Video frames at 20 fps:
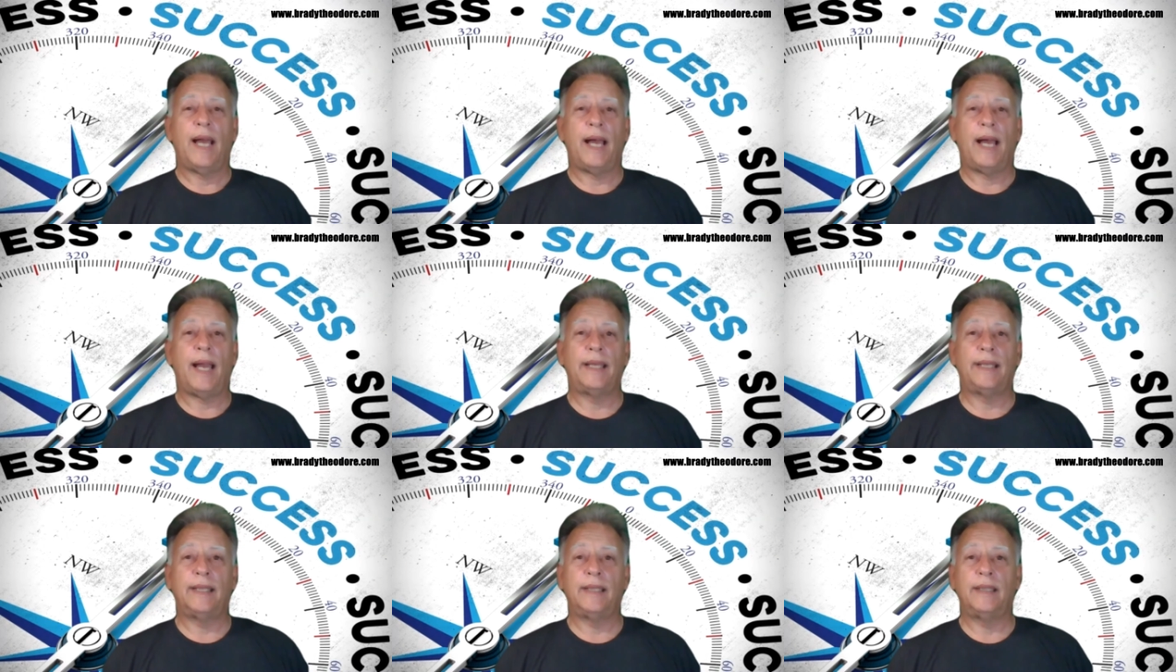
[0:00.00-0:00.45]

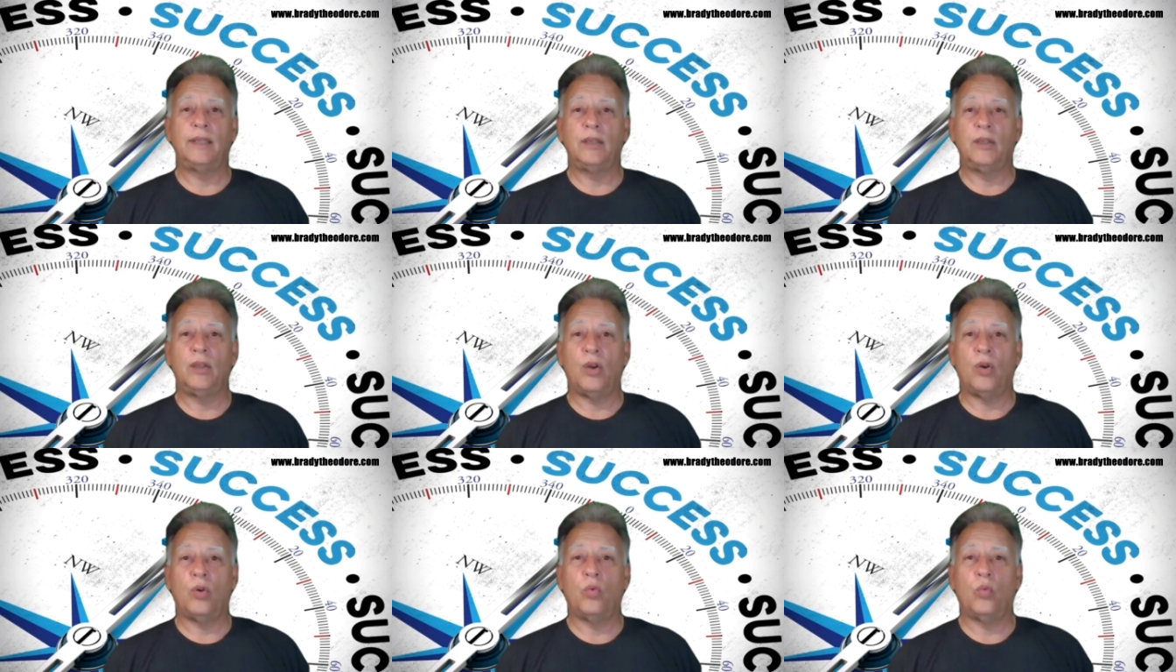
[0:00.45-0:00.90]
I
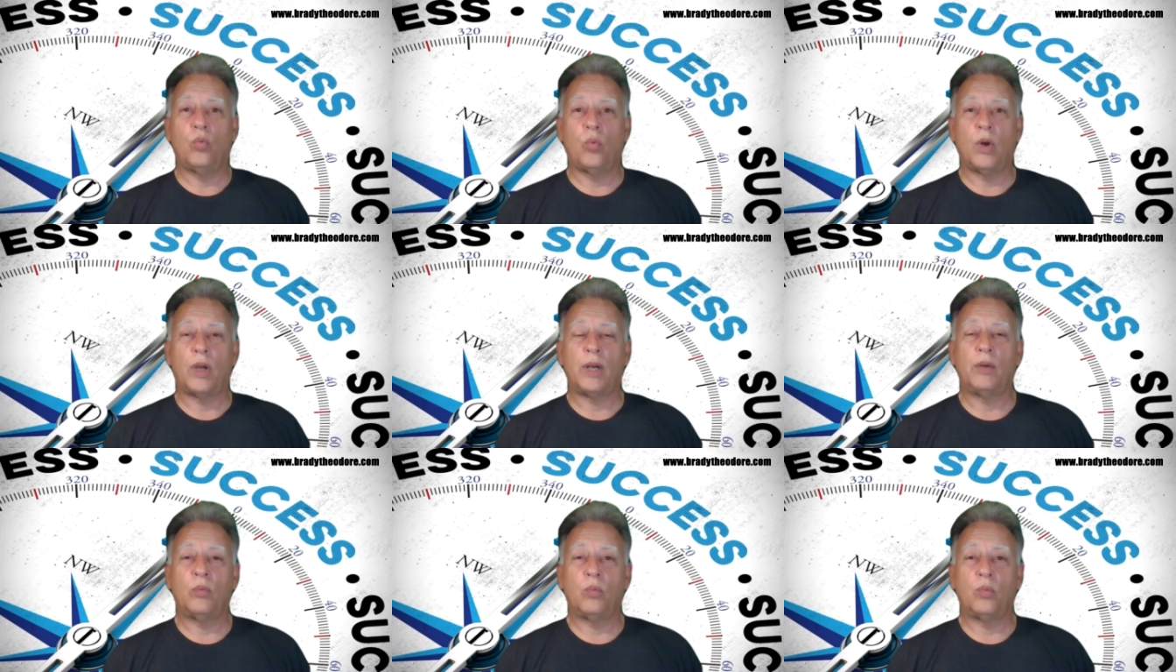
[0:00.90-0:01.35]
didn't know
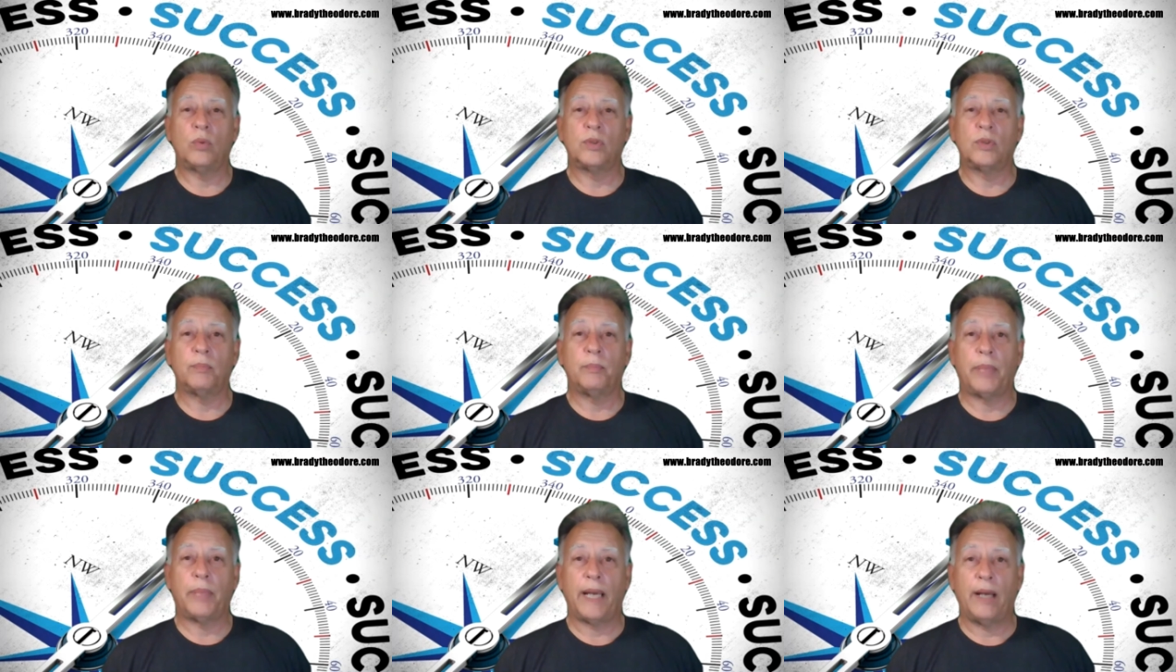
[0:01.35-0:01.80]
what it
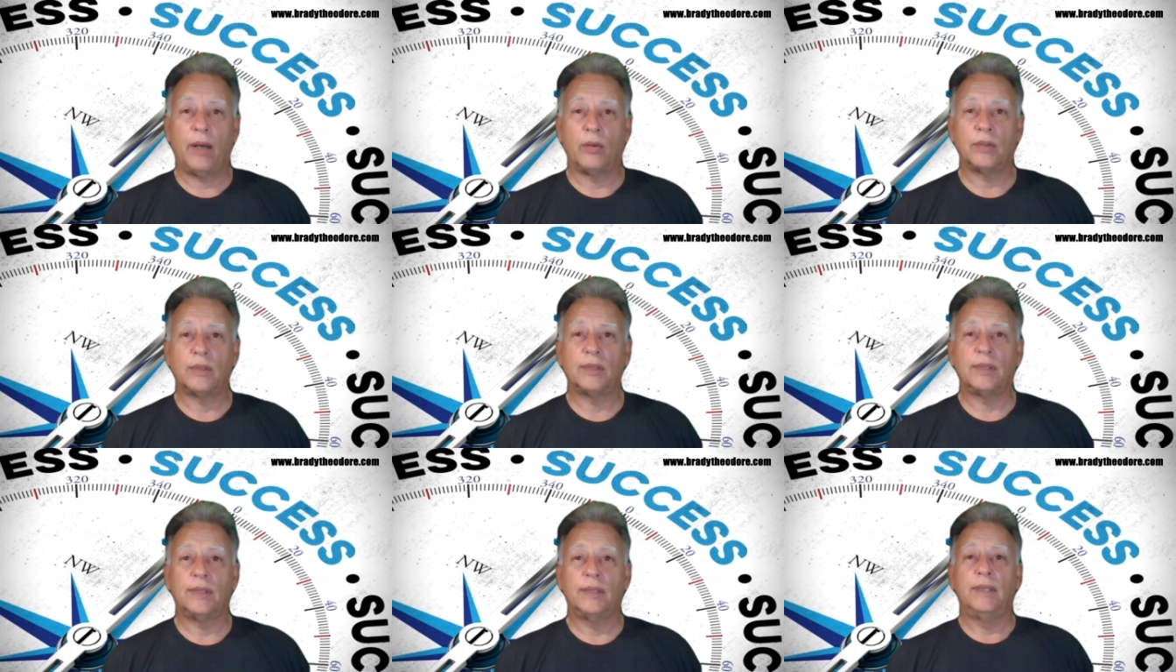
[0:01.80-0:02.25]
was
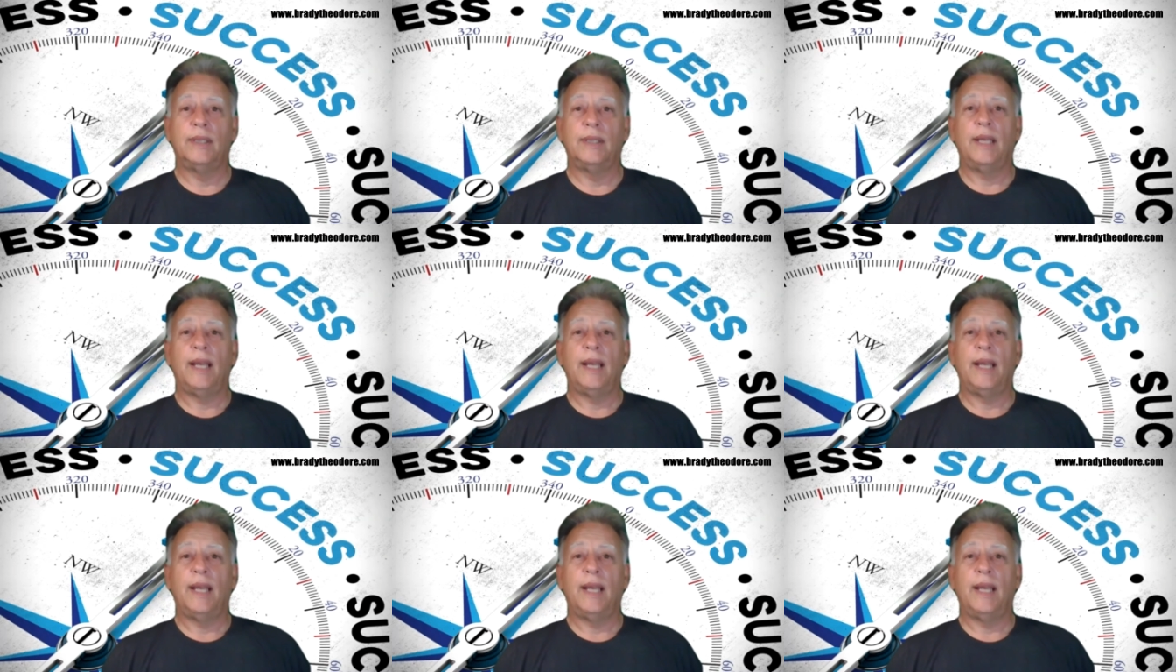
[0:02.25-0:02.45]
about.